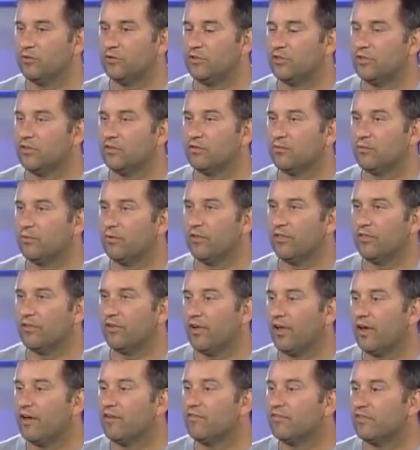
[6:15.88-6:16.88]
just with
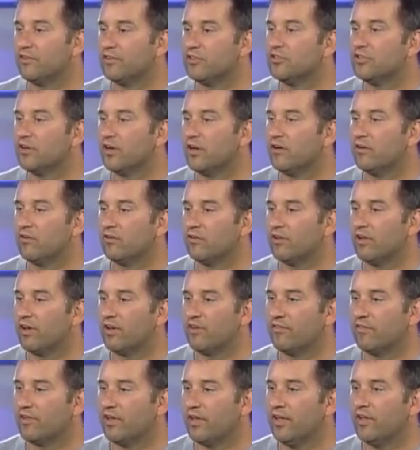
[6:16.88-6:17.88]
life in general.
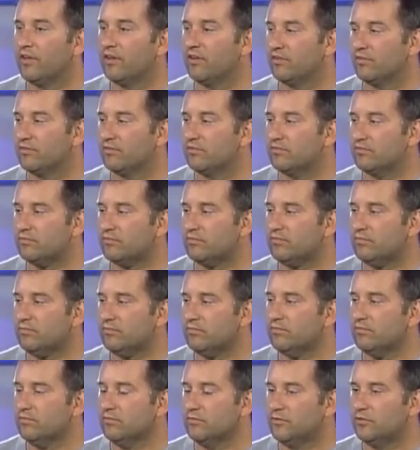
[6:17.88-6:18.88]
I've gained
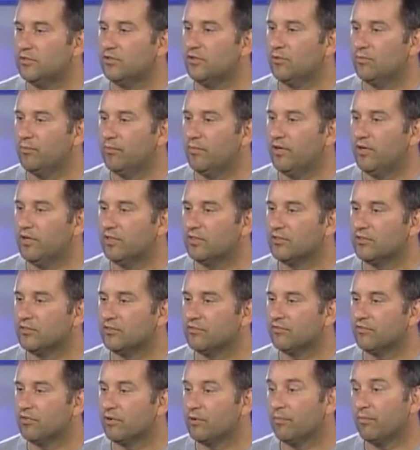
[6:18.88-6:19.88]
so
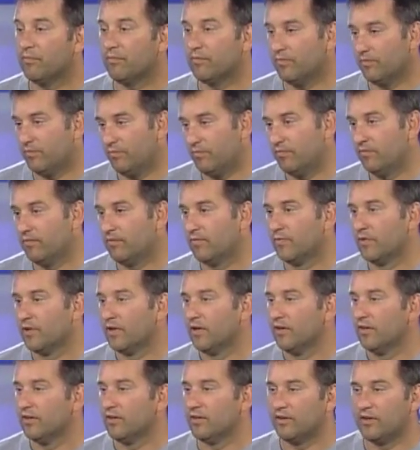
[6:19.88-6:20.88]
much from
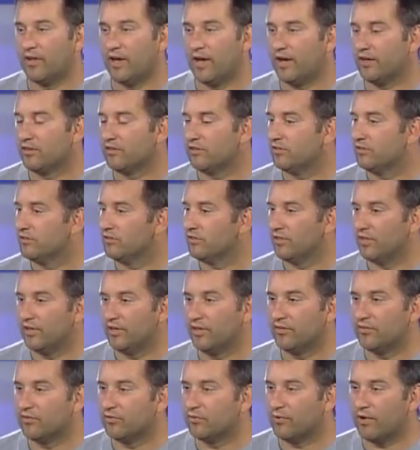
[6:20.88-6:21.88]
the doctors and
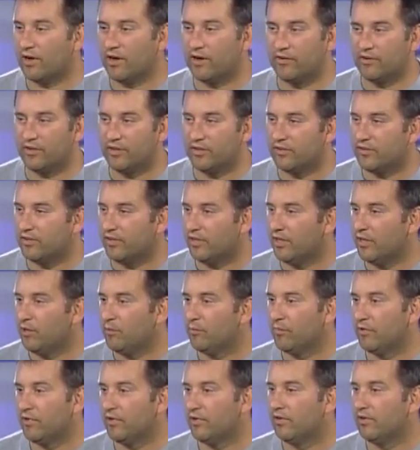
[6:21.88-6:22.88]
his surrounding
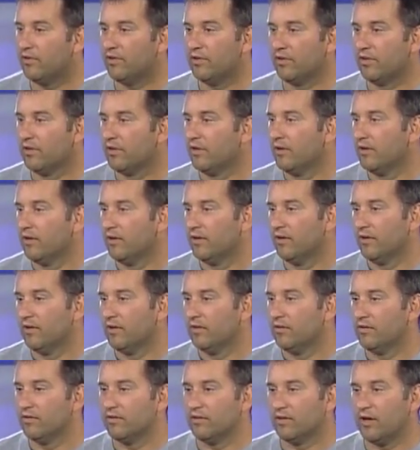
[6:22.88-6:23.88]
team, and
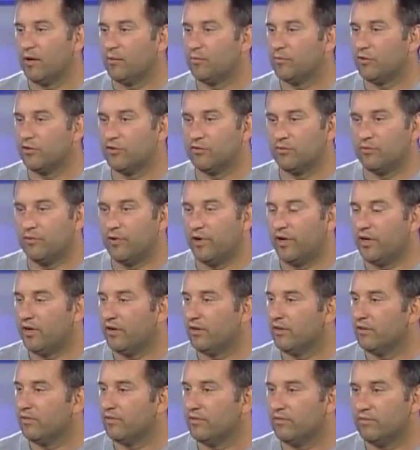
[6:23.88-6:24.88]
I'm just ready
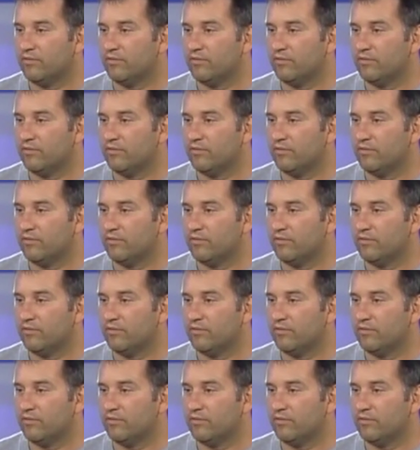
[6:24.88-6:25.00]
to